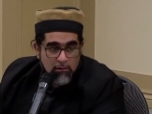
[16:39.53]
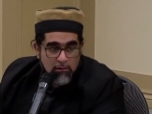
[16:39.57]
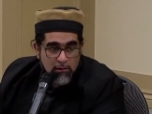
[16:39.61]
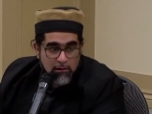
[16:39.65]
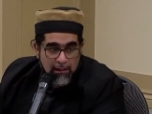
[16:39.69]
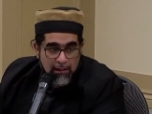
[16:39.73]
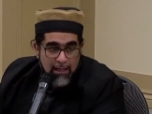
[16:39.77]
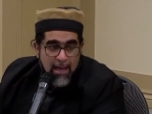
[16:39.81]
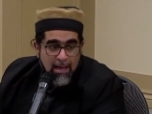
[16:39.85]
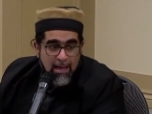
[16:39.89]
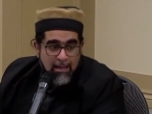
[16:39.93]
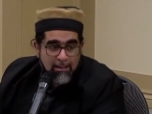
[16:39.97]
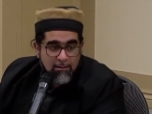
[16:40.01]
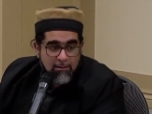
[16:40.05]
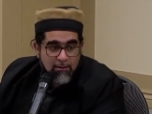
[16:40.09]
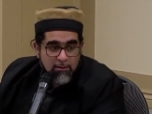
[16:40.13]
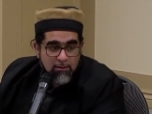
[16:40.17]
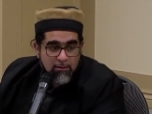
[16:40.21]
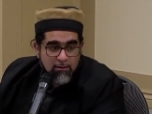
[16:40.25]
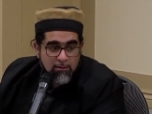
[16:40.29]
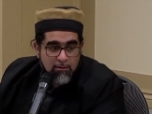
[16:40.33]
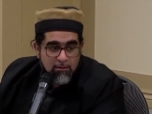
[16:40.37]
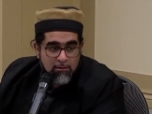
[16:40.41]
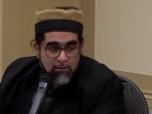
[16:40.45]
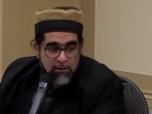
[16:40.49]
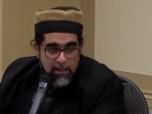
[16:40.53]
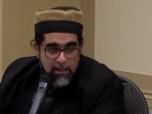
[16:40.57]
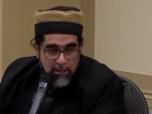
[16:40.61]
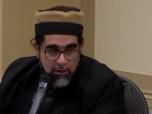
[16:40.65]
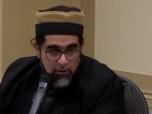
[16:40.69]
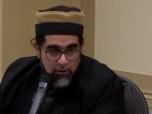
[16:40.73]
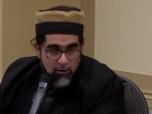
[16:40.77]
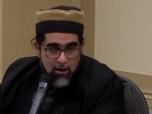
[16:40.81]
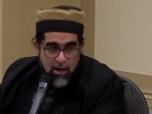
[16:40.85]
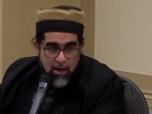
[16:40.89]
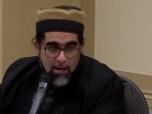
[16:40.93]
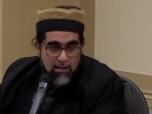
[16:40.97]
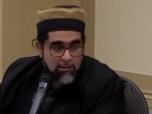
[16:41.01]
lands get
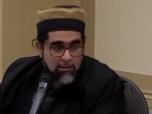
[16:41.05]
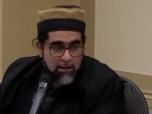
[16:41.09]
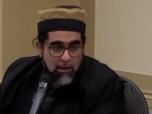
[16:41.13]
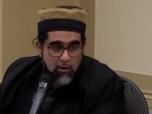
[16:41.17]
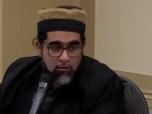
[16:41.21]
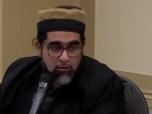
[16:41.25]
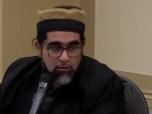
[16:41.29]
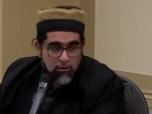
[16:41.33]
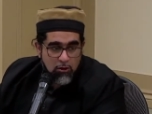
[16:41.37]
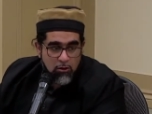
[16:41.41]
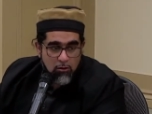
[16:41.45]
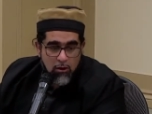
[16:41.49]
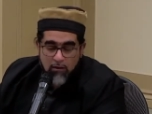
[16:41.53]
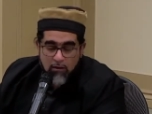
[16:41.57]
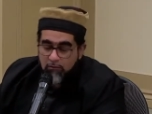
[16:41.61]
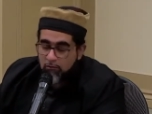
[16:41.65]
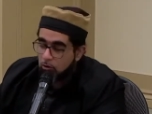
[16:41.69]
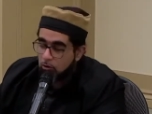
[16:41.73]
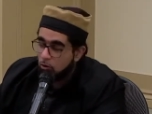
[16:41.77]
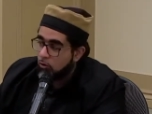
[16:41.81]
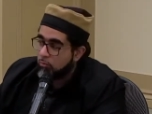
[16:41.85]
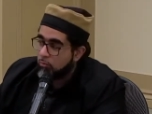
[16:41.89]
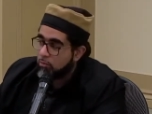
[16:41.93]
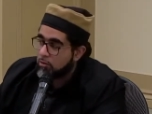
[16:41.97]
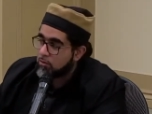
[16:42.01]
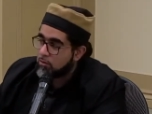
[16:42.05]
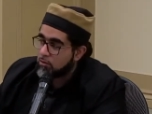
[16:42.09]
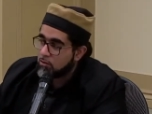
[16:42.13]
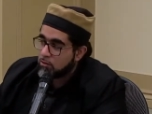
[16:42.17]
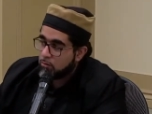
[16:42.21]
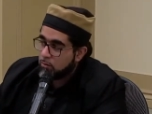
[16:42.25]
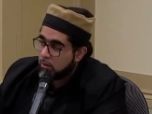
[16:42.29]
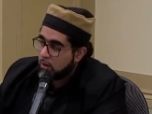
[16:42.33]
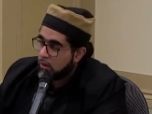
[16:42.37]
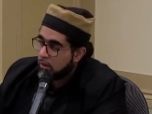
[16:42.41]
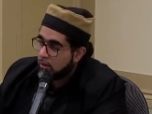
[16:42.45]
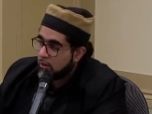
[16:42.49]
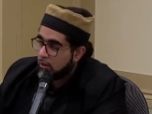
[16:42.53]
your hands out you have no business
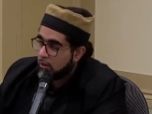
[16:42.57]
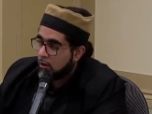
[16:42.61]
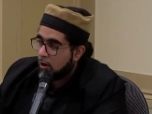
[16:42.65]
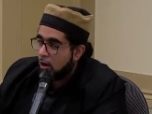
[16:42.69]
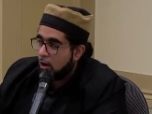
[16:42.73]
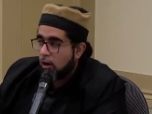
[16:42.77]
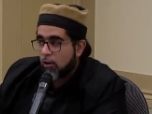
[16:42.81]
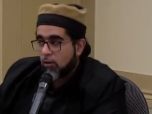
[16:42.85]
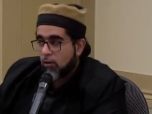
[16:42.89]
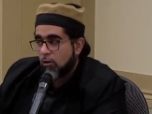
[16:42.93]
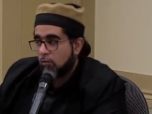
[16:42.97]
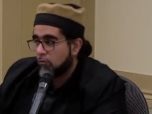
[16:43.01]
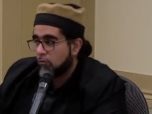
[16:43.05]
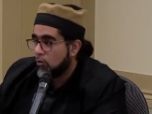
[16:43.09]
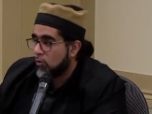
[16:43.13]
being in iraq you have